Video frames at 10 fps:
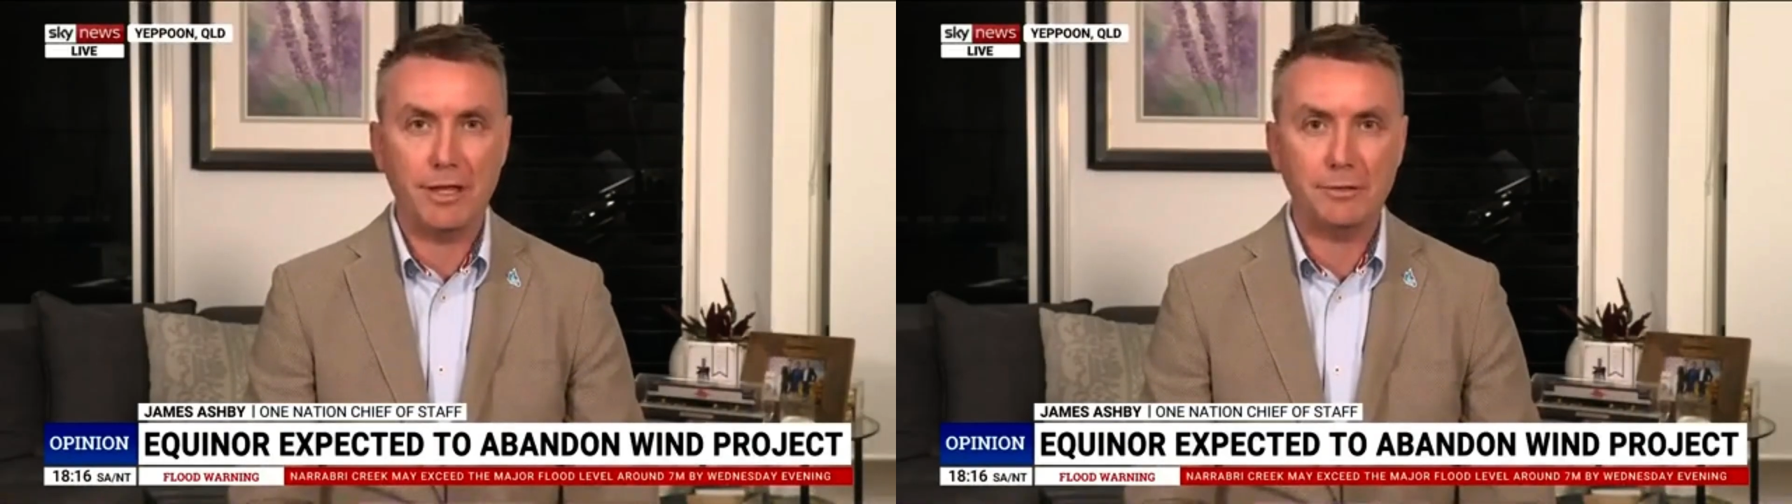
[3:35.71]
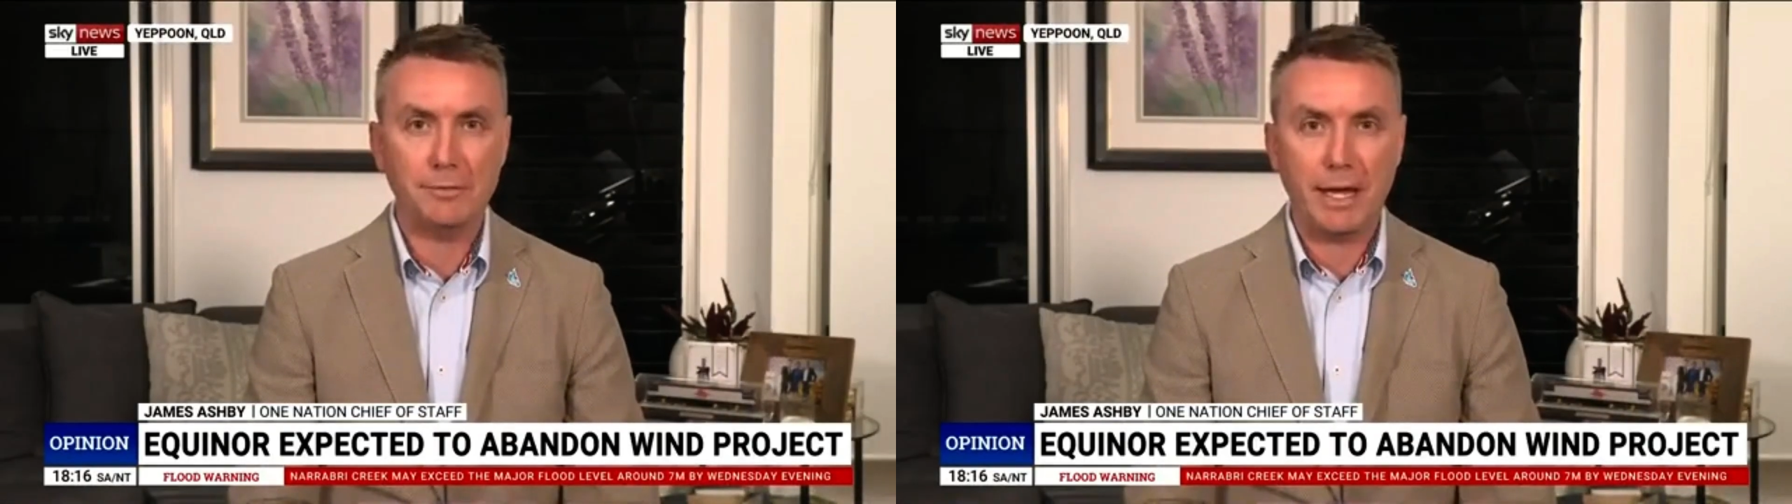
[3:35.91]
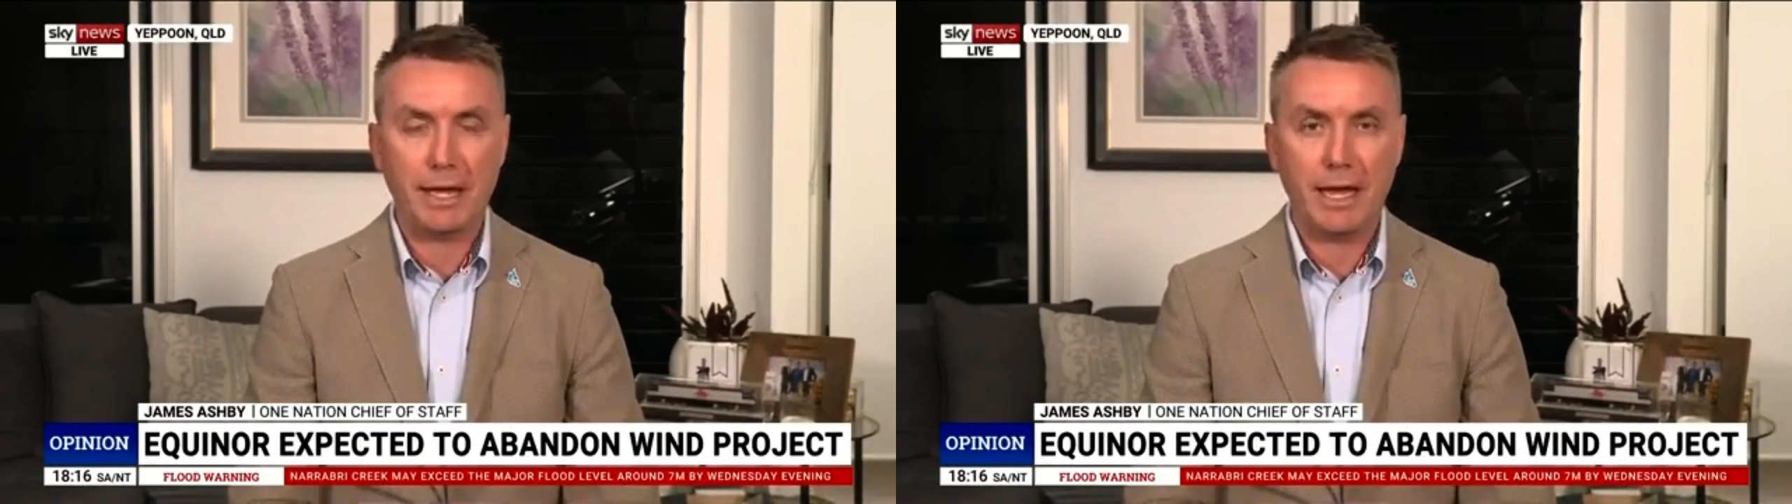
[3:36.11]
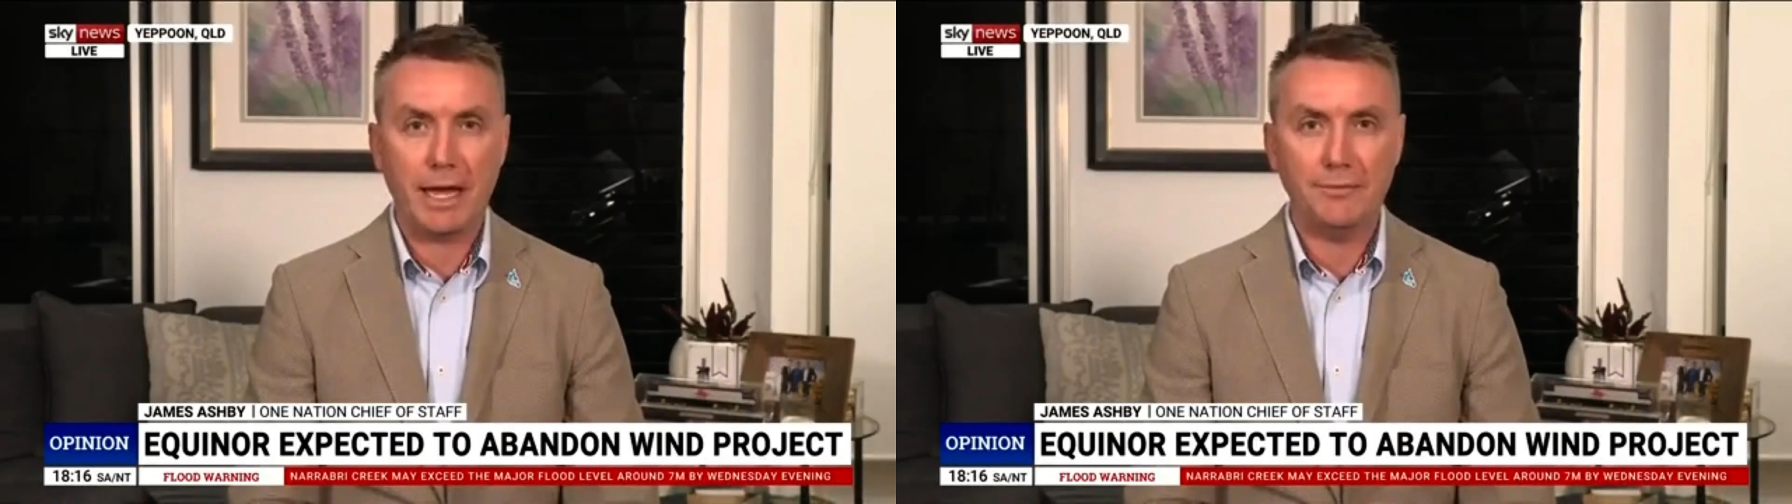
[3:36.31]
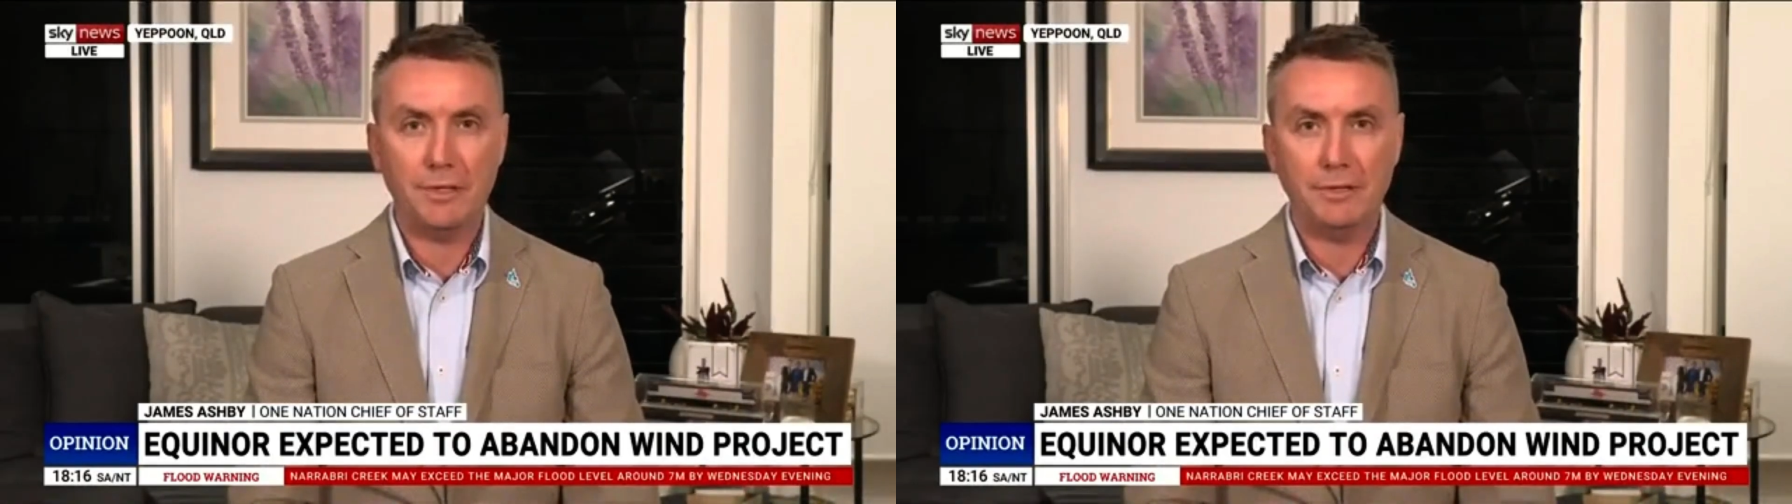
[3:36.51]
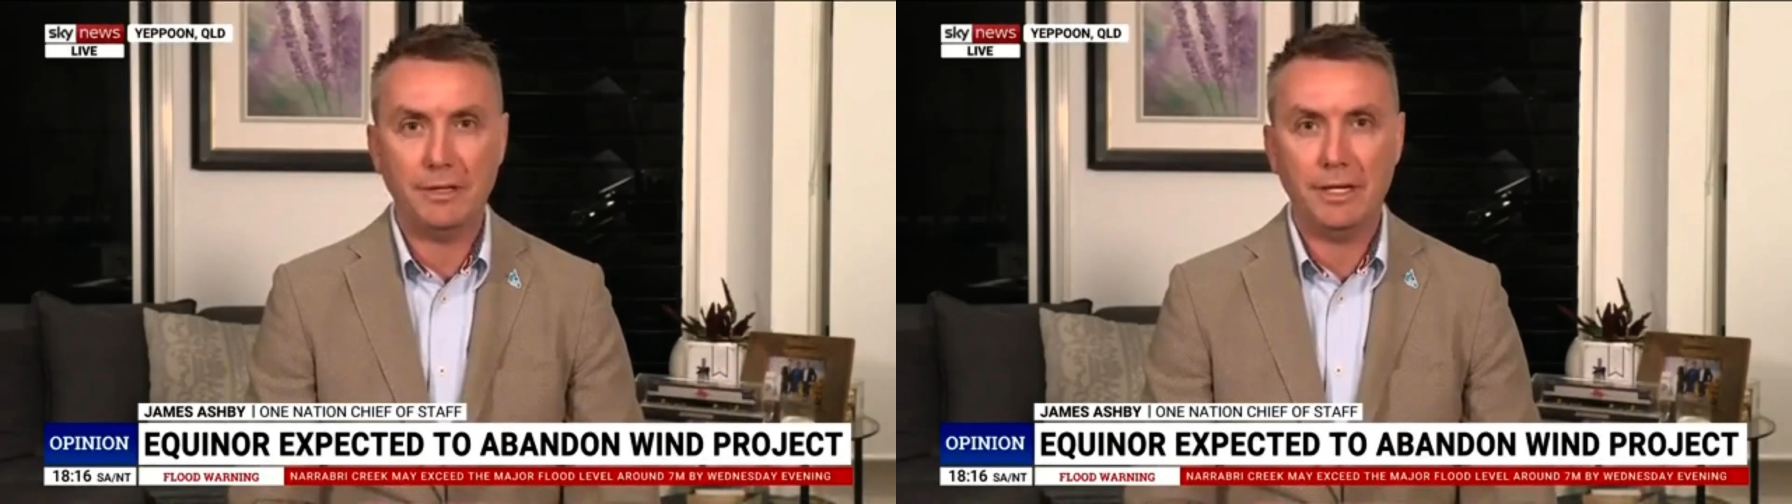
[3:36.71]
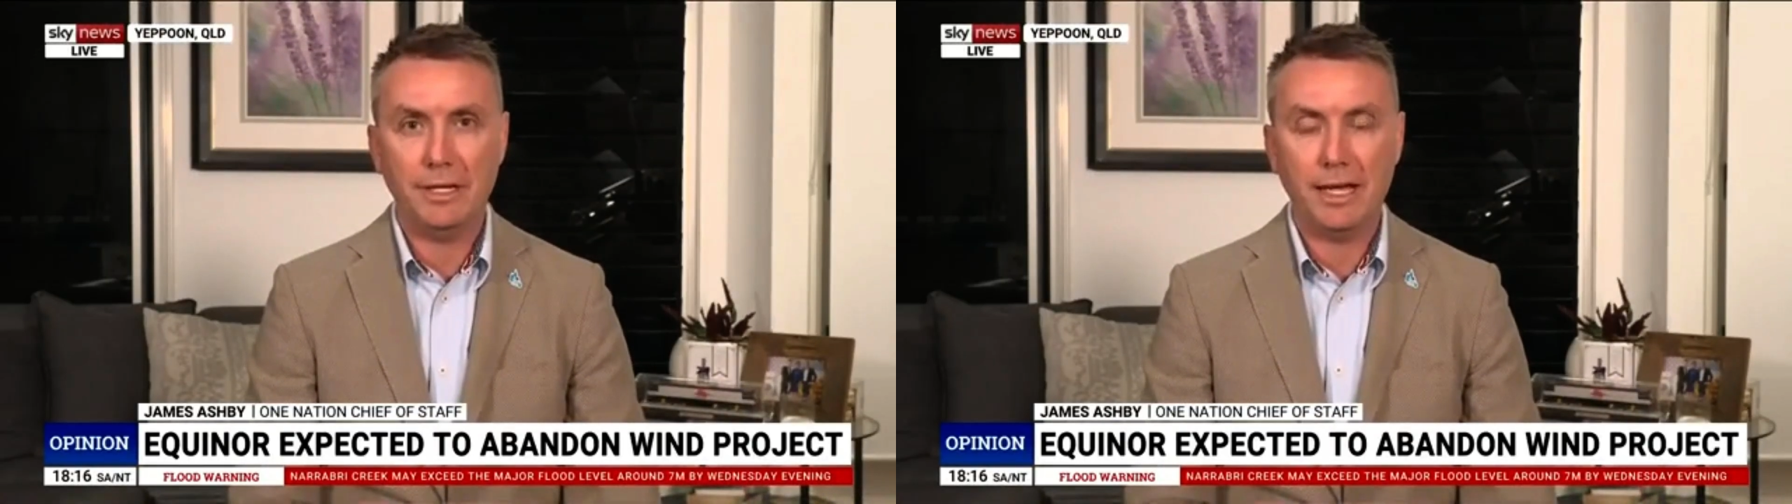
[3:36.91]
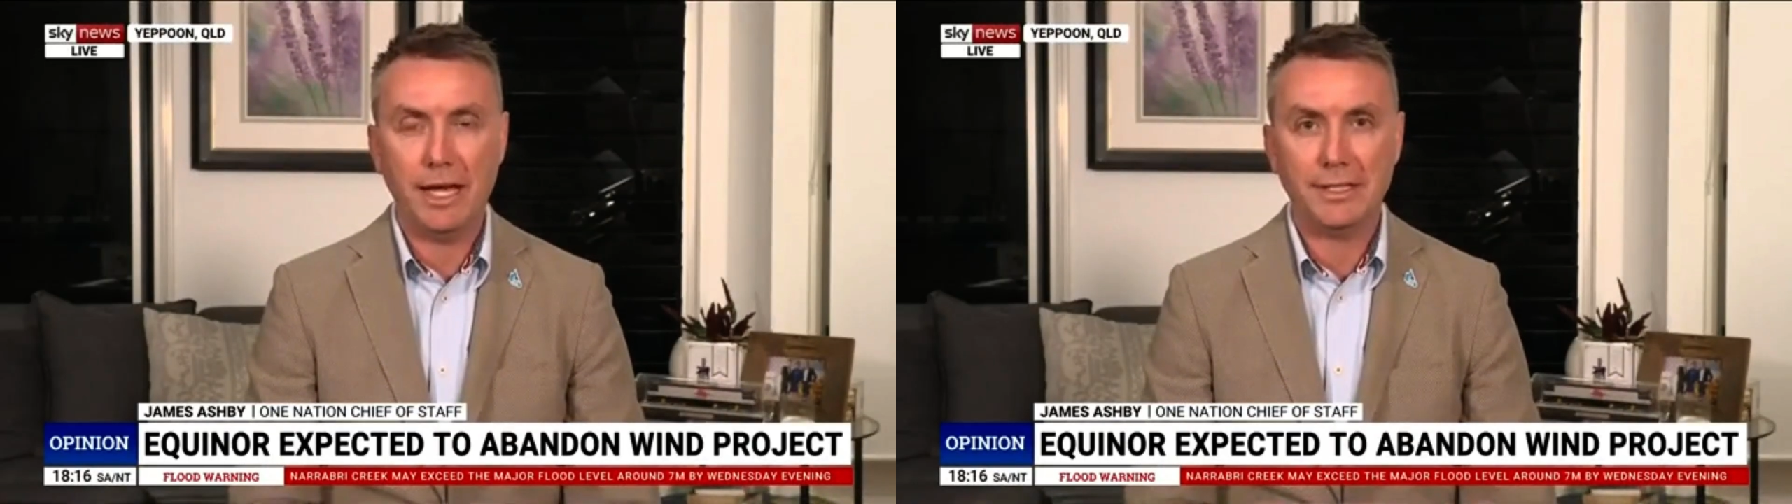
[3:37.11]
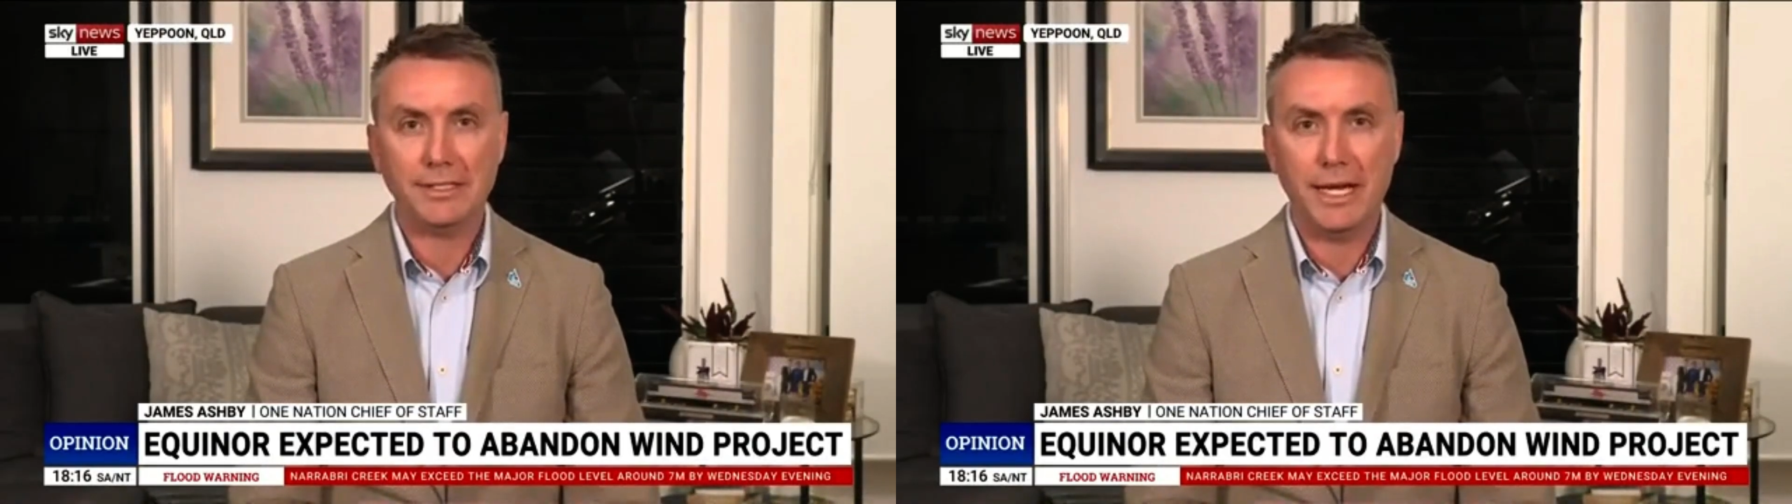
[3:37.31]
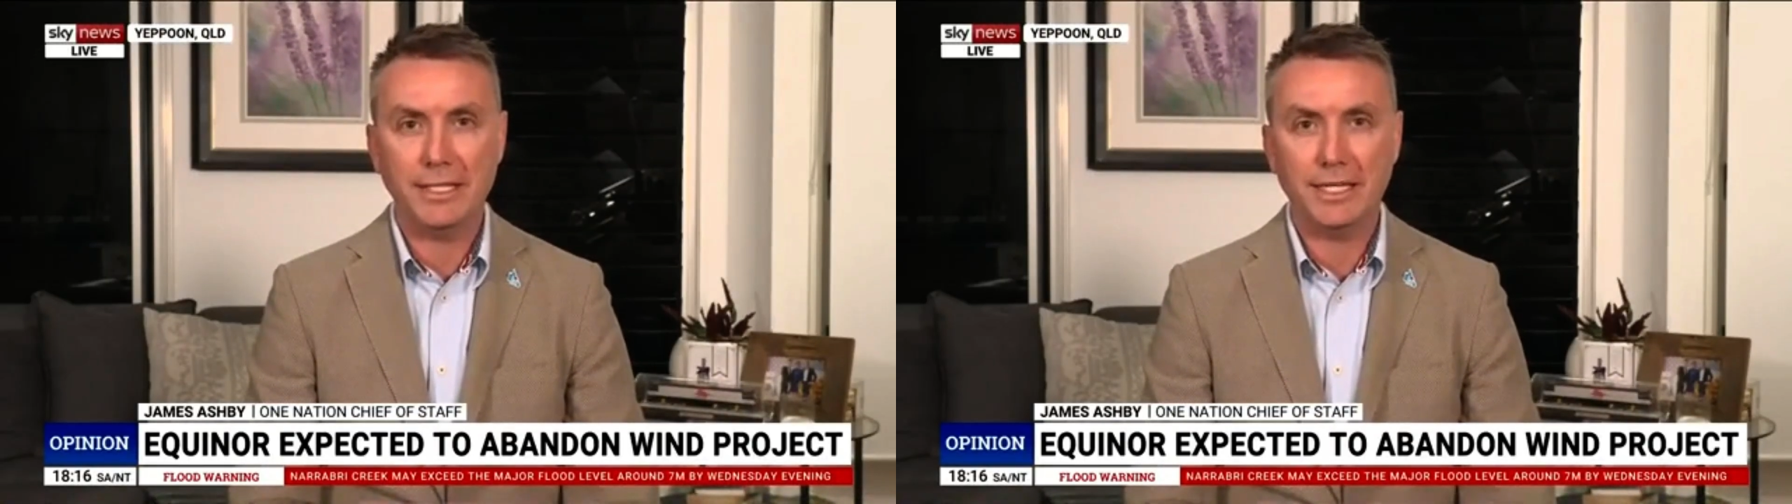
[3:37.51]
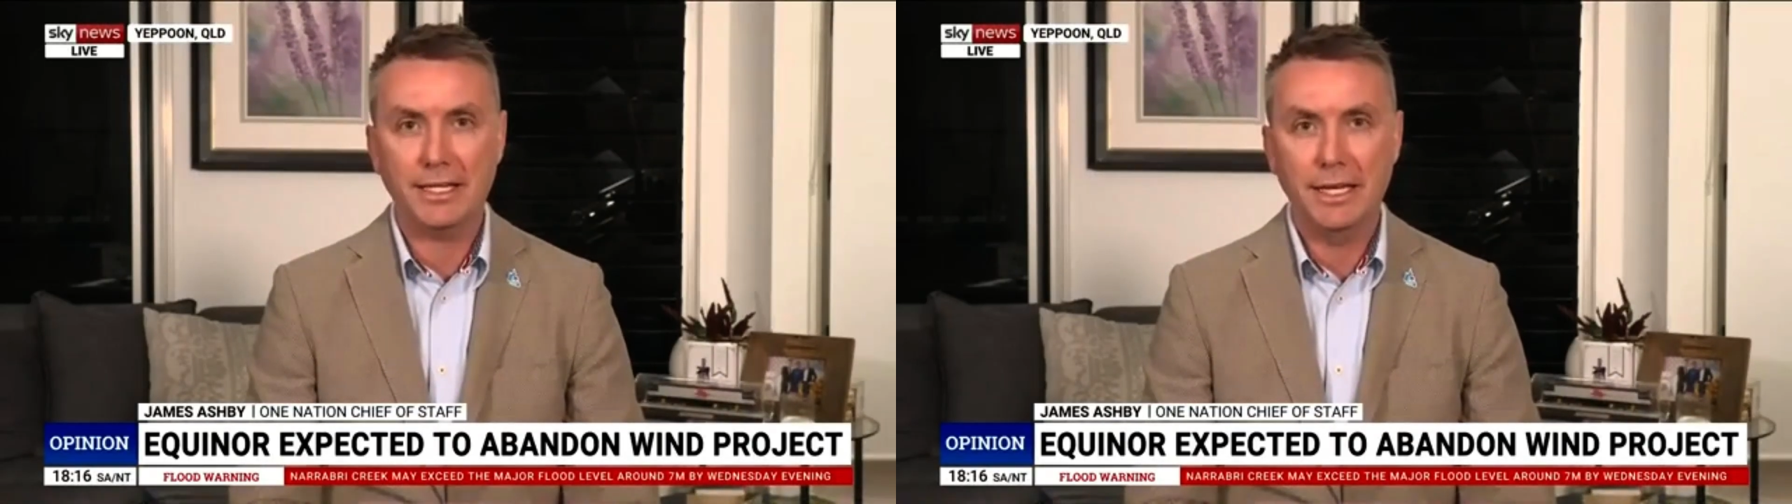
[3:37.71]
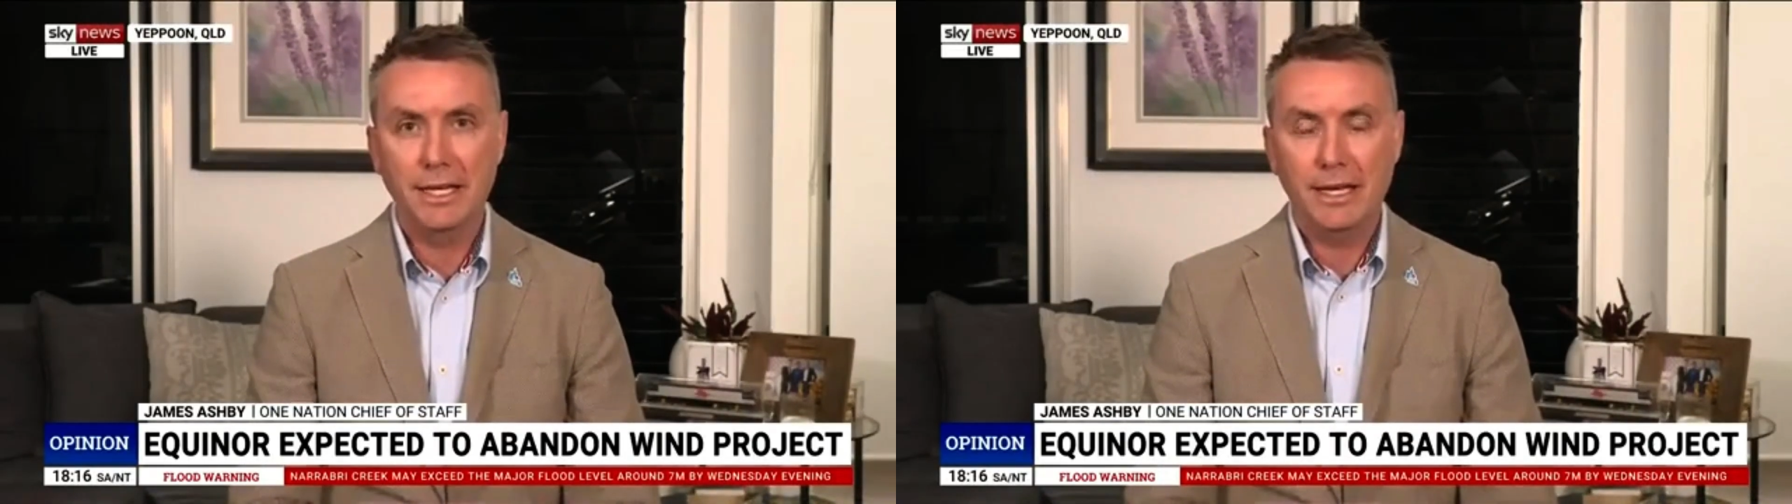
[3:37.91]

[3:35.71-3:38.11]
That was Matt Canavan and Alex Antic.